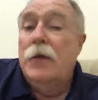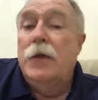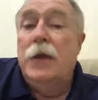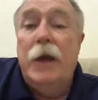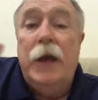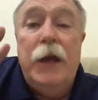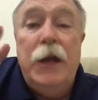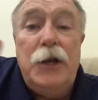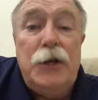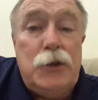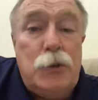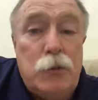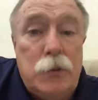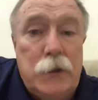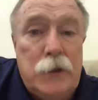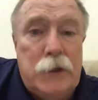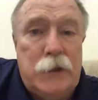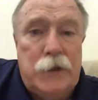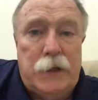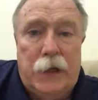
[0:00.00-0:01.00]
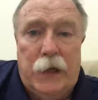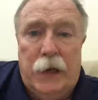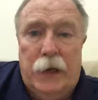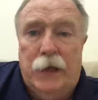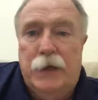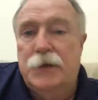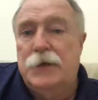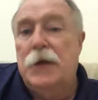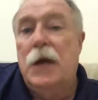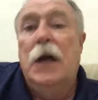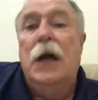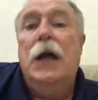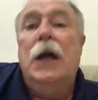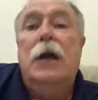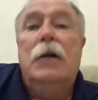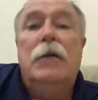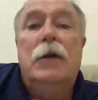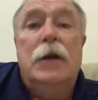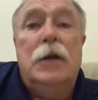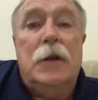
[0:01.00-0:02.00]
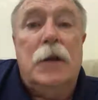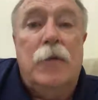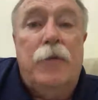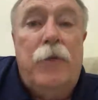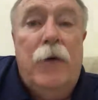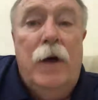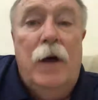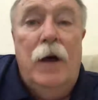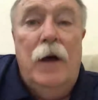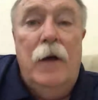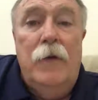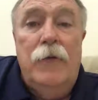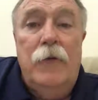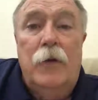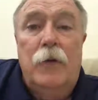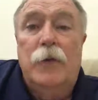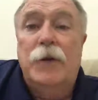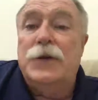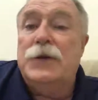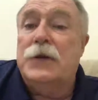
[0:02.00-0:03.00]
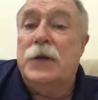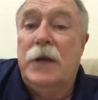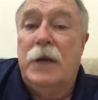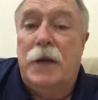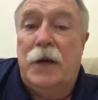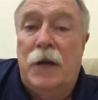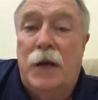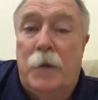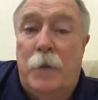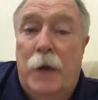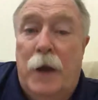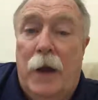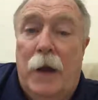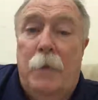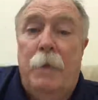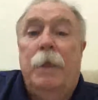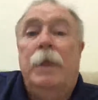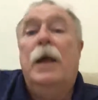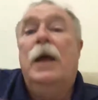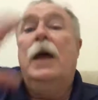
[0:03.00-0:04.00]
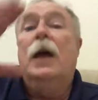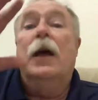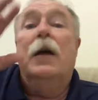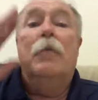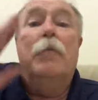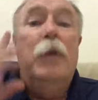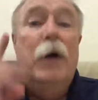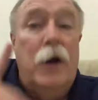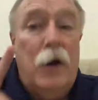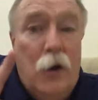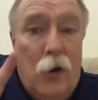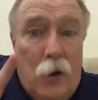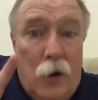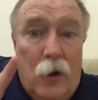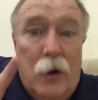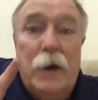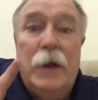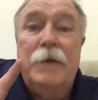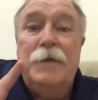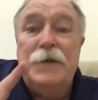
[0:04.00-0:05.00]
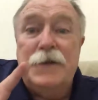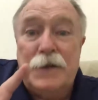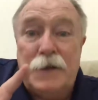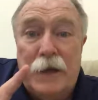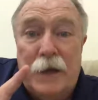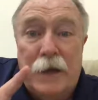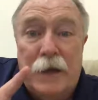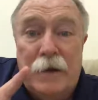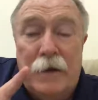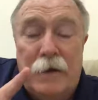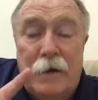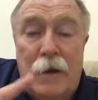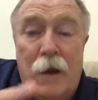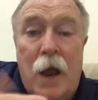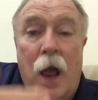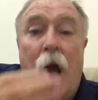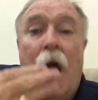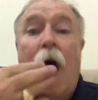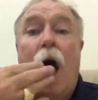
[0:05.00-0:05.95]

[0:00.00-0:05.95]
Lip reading: These were the things that the Father was thinking about, but all have sinned.